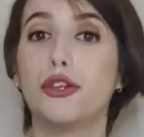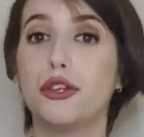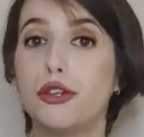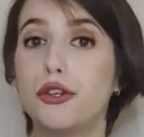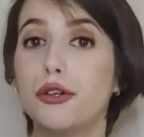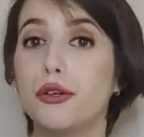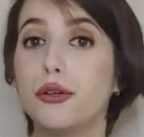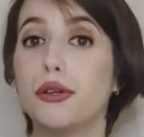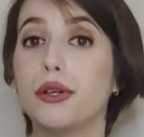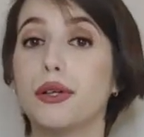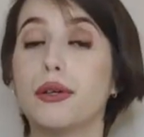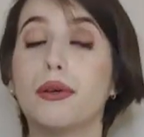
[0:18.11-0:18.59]

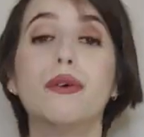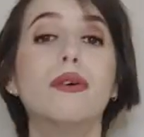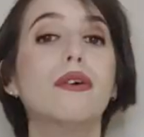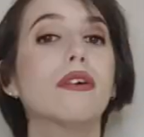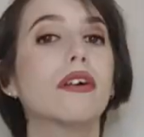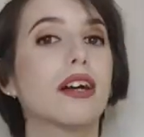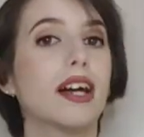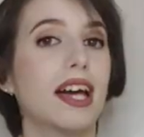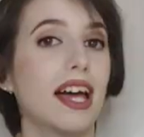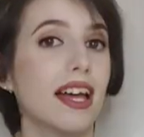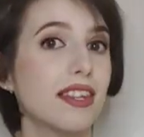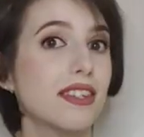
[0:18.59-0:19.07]
to
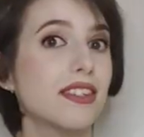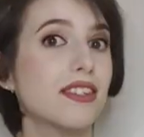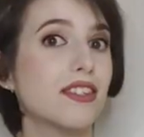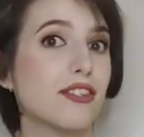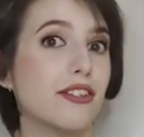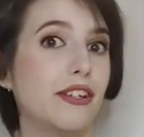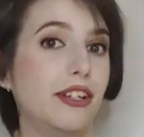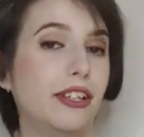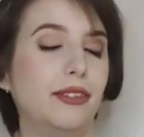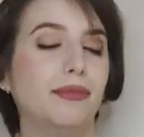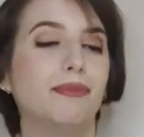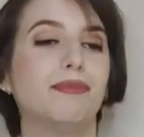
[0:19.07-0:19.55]

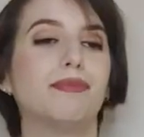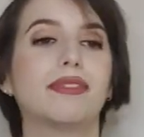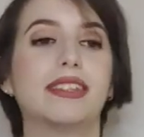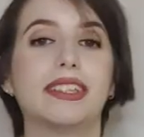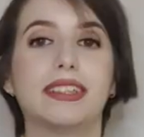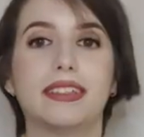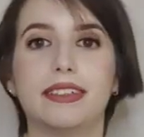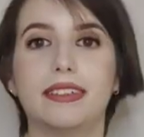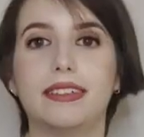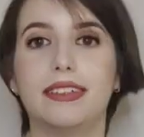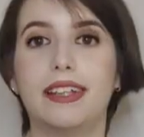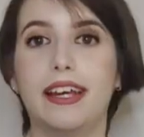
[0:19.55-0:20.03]
Cancer,
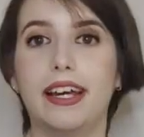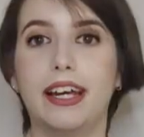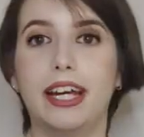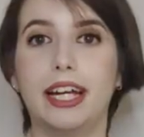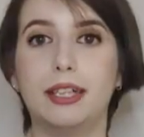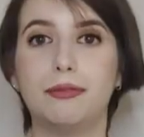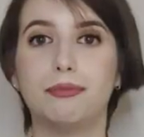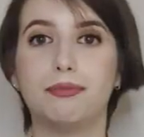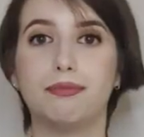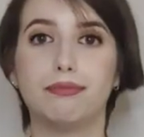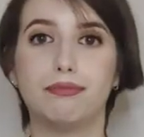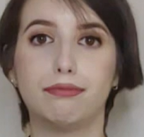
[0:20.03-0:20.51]

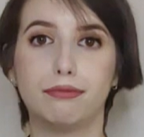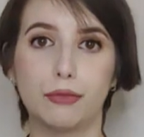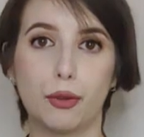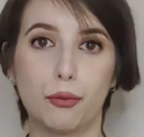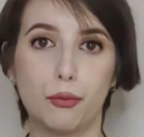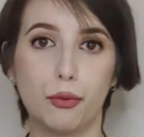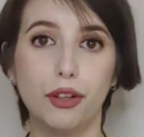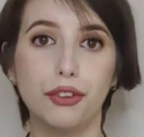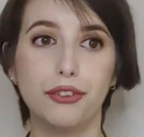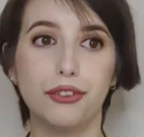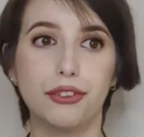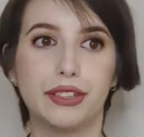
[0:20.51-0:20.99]
the
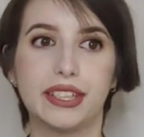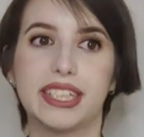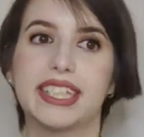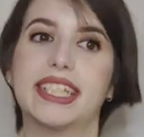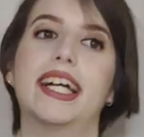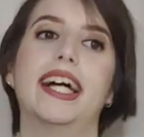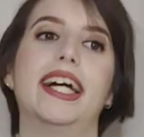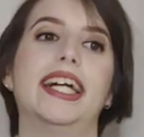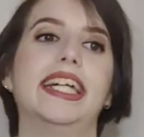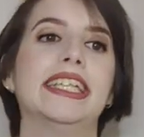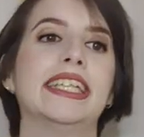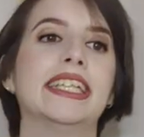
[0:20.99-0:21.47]
water
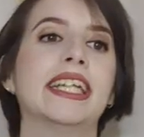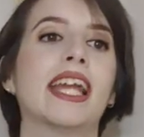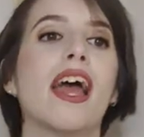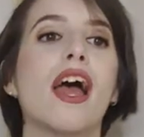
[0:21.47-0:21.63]
sign.